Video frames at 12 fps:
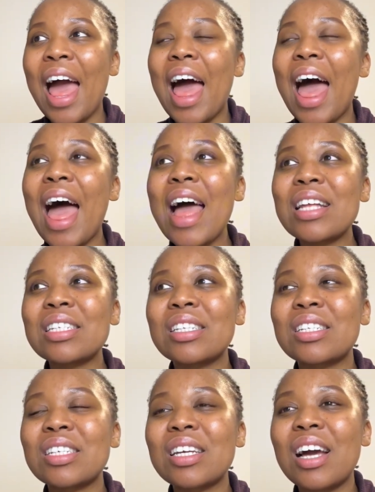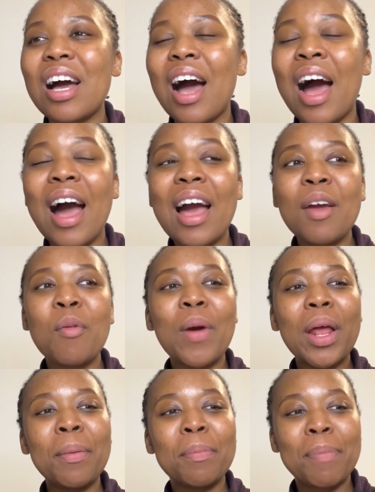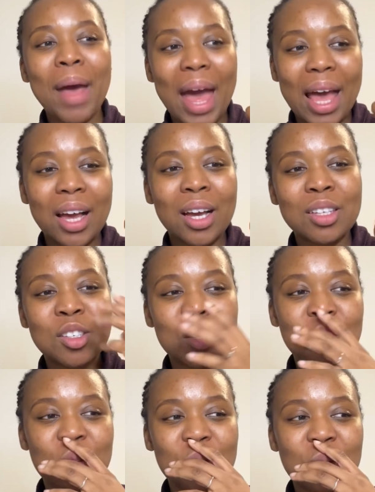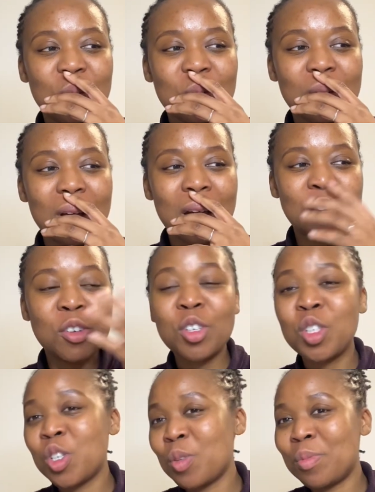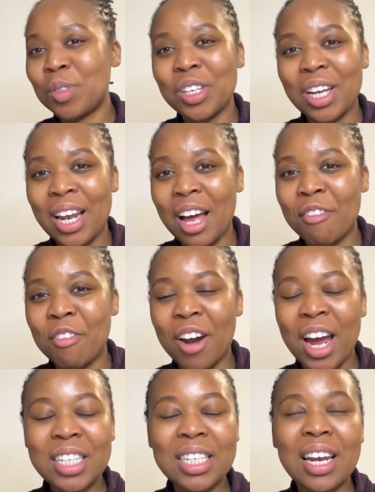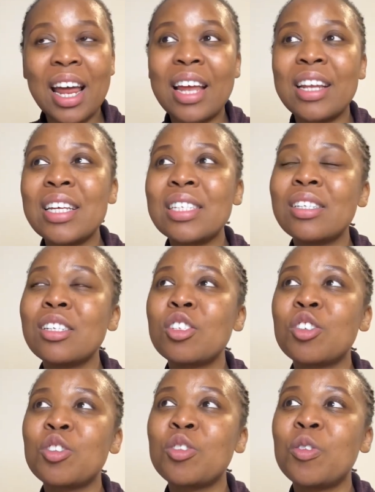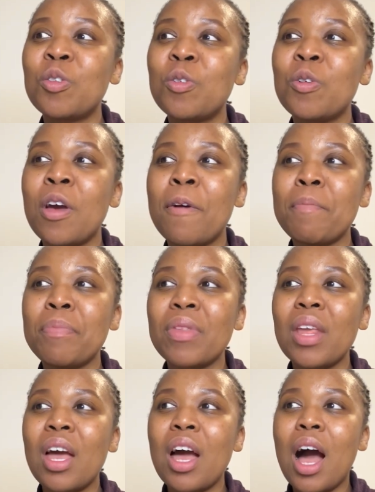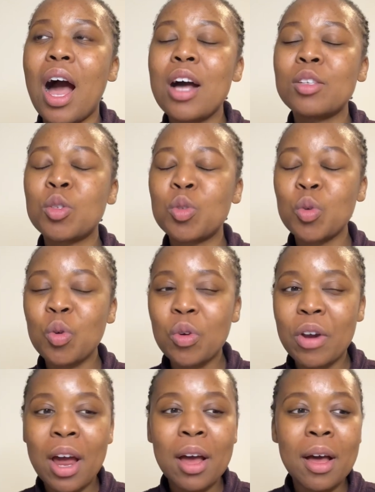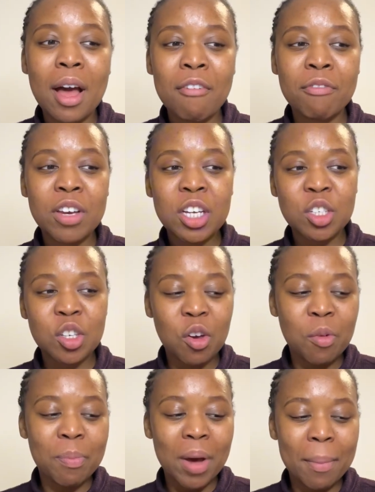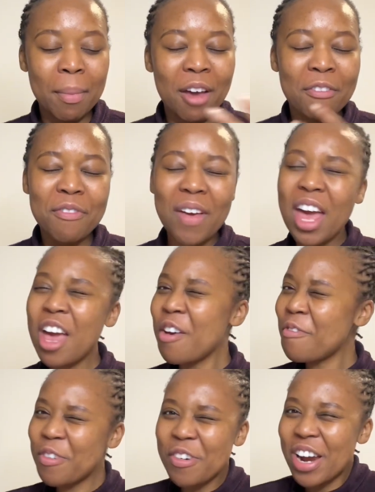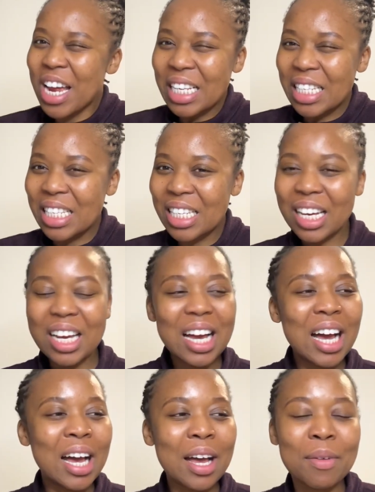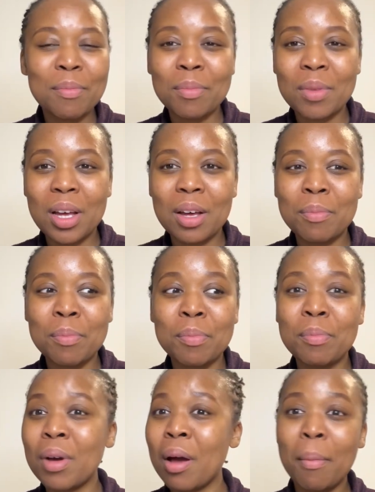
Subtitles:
And I went back to YouTube, which I love, right? And I listened to a video by my favorite, Mrs.